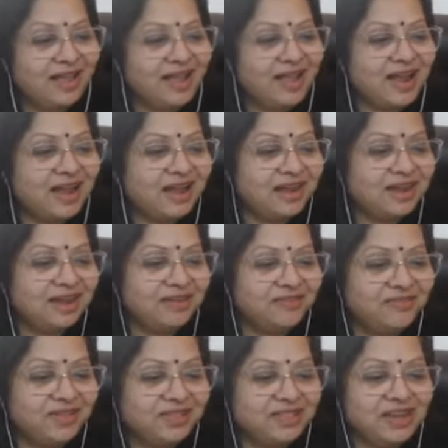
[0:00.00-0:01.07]
And
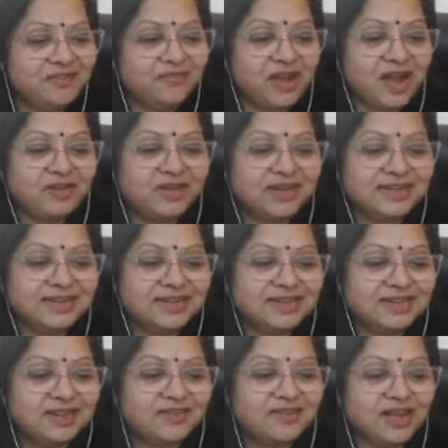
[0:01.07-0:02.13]
within 5 days
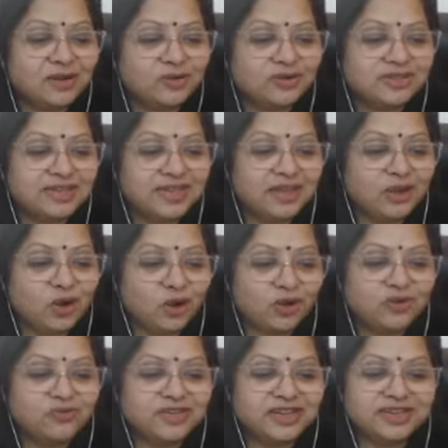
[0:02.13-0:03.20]
itself, I could see a lot
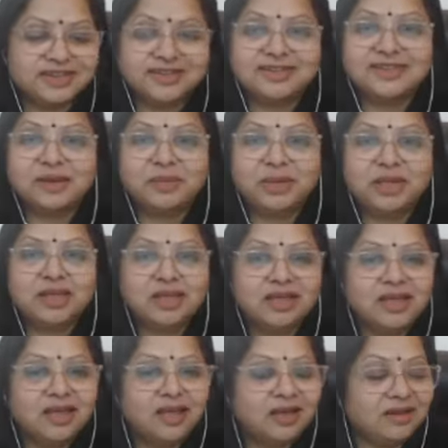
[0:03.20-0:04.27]
of changes in me.
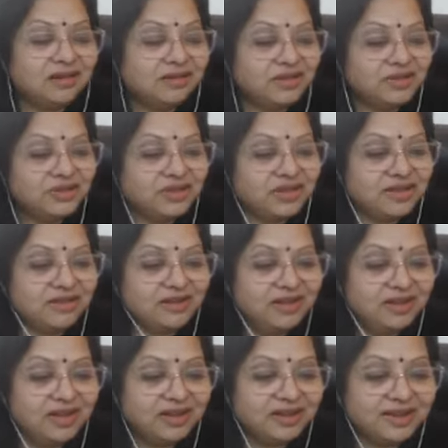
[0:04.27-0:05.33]

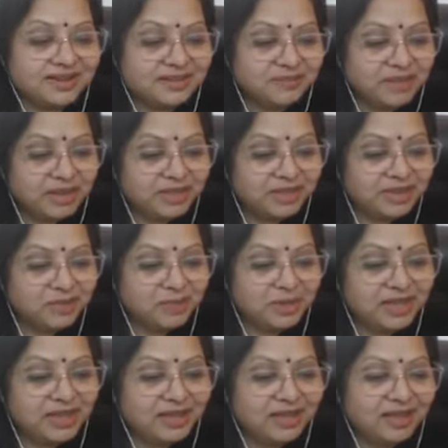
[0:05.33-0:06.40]
Journaling is making
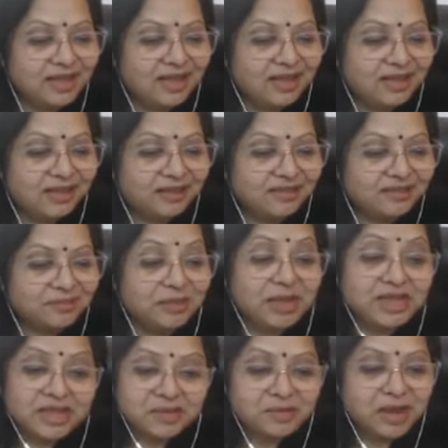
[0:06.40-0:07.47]
me,
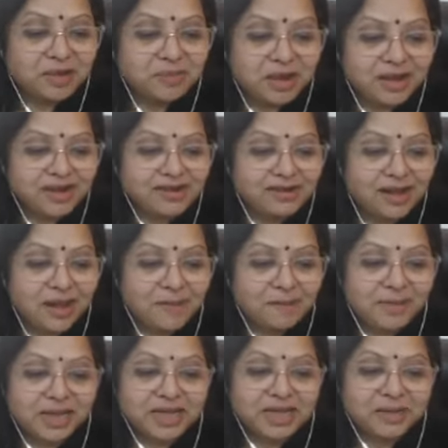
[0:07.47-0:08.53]
making my mind calm,
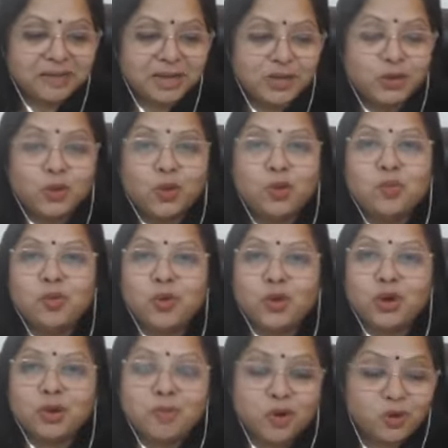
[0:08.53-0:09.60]
making me know
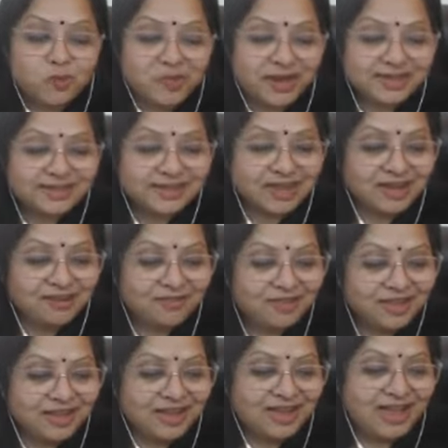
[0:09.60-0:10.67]
more about myself,
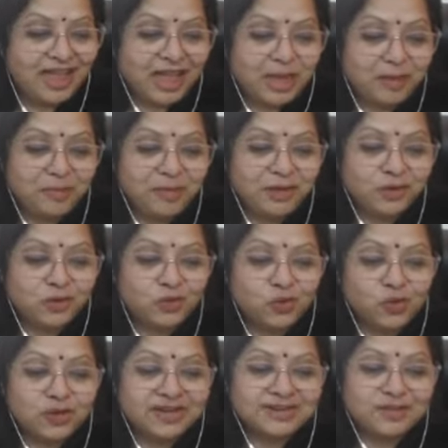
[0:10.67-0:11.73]
helping to
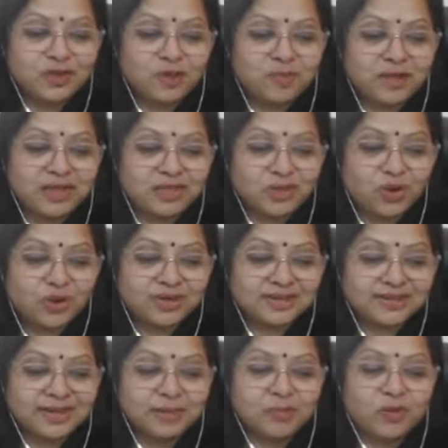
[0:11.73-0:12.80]
focus on my thoughts,
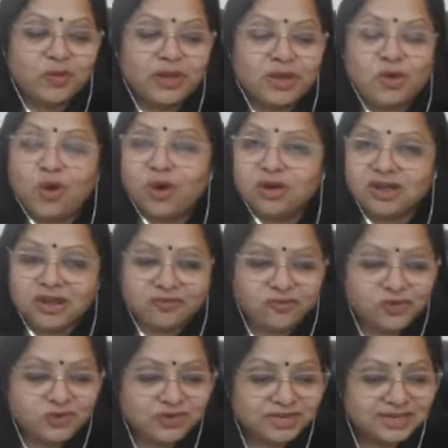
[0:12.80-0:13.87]
removing all
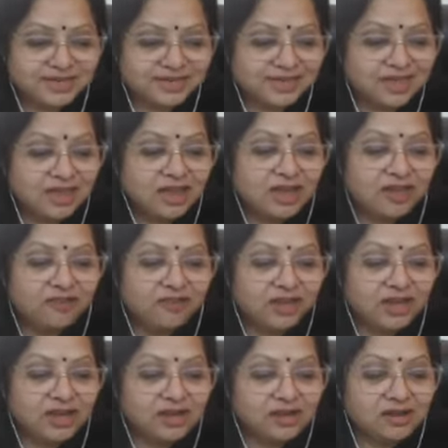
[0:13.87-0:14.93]
confusions,
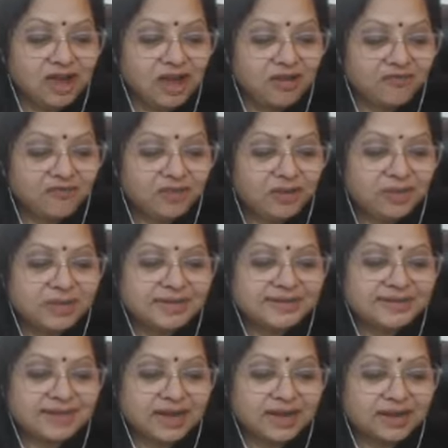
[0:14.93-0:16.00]
feeling calm from
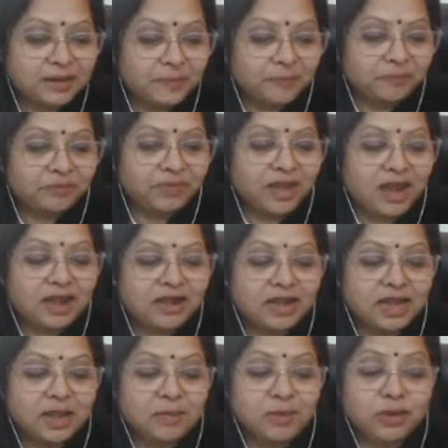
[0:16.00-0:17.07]
inside, and
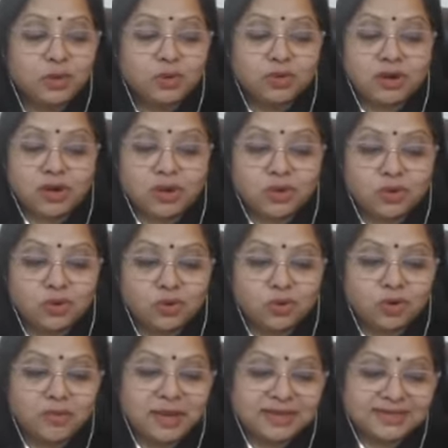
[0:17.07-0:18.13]
able to
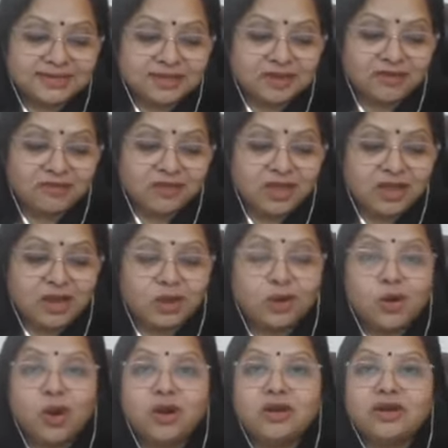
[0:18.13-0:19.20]
control myself,
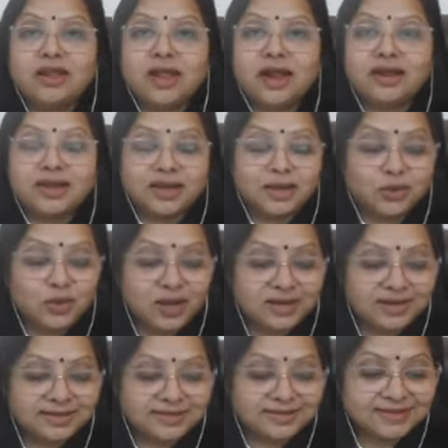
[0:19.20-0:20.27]
not reacting to
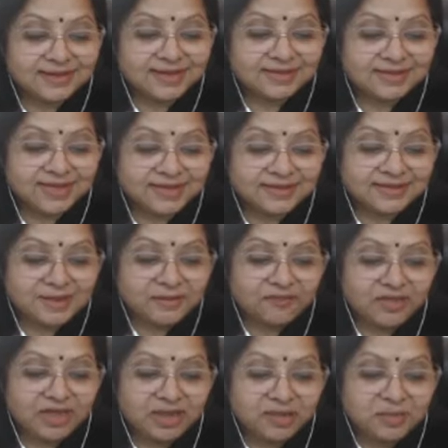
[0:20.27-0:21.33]
unnecessary things. A
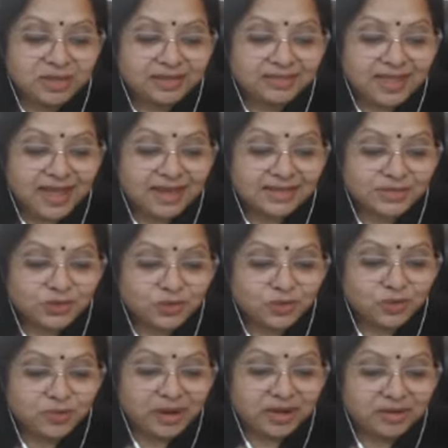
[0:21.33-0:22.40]
very big thanks to you,
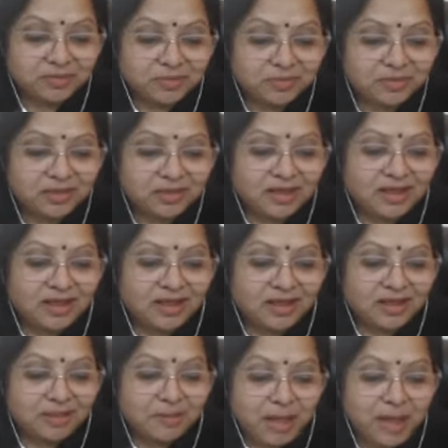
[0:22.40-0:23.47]
madam.
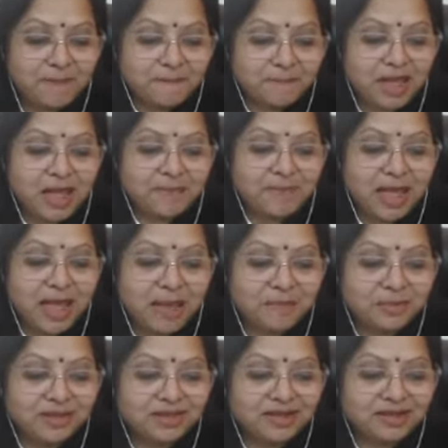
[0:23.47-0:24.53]
I'm
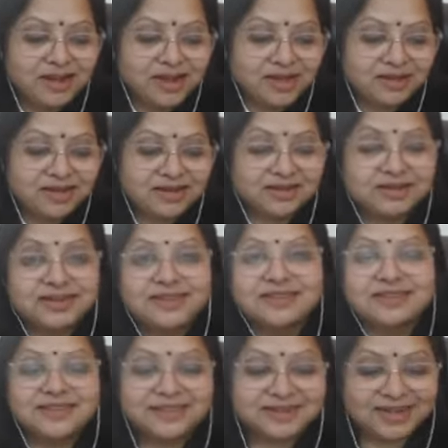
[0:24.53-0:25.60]
happy that I attended
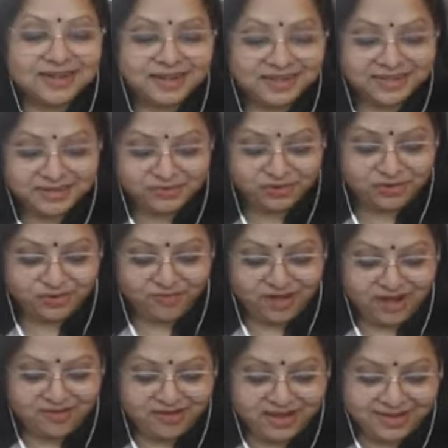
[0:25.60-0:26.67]
consistently for
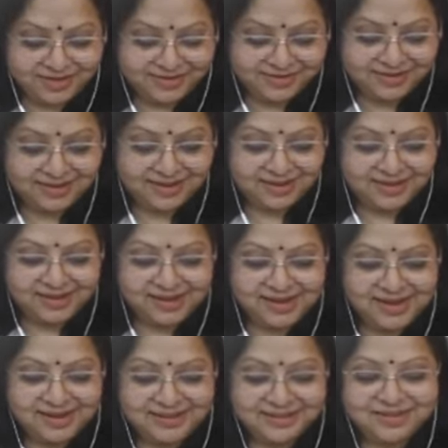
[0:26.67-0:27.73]
5 days.
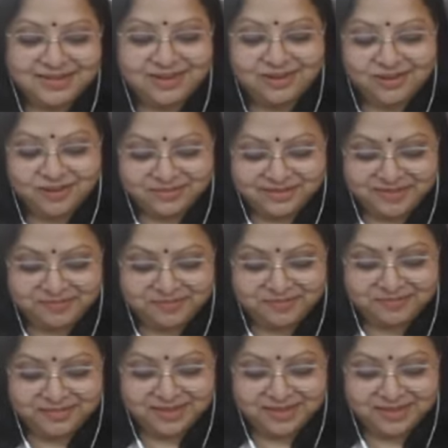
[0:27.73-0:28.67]
Isn't that awesome?